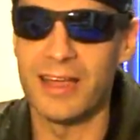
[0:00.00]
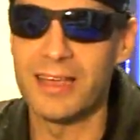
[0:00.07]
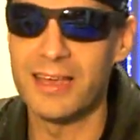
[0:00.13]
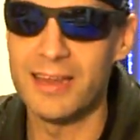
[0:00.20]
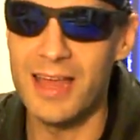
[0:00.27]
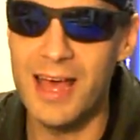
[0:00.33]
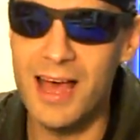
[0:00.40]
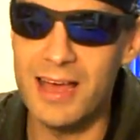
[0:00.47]

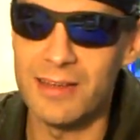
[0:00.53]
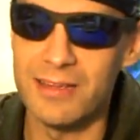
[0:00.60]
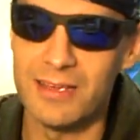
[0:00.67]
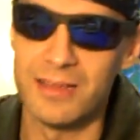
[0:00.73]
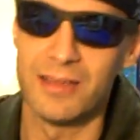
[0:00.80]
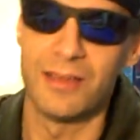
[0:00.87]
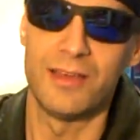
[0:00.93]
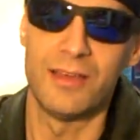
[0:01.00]
cannot
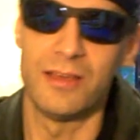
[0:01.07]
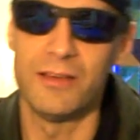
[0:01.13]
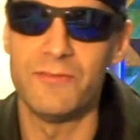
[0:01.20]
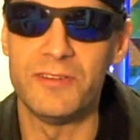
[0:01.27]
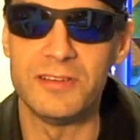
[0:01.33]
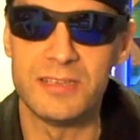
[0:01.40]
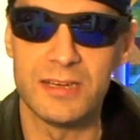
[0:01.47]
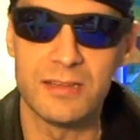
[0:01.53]

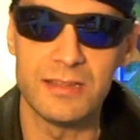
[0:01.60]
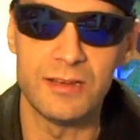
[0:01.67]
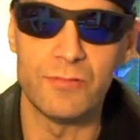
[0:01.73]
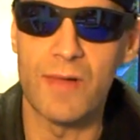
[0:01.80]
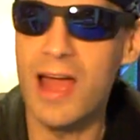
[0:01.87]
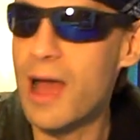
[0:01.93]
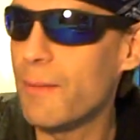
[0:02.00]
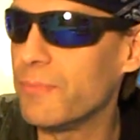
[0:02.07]
physically
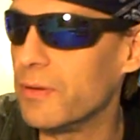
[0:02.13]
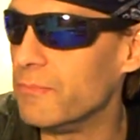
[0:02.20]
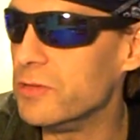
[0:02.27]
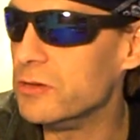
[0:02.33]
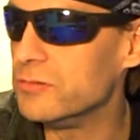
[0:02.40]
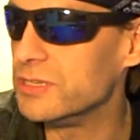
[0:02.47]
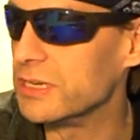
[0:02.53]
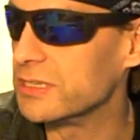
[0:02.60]
rap a
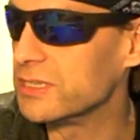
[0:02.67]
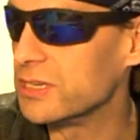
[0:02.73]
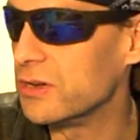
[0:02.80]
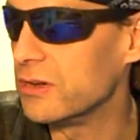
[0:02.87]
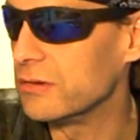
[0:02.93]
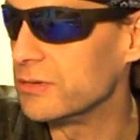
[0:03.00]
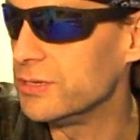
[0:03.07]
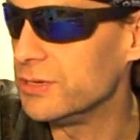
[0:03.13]
music
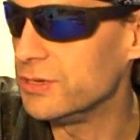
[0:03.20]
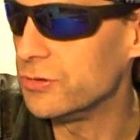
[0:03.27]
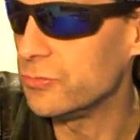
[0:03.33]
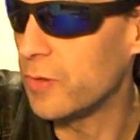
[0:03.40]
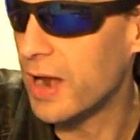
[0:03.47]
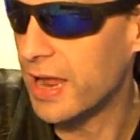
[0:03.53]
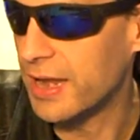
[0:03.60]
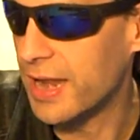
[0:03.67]
song to you
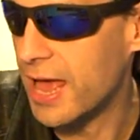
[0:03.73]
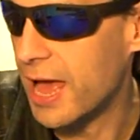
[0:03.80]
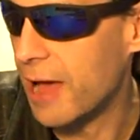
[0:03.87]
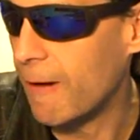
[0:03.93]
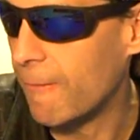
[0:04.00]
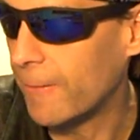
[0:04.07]
right now.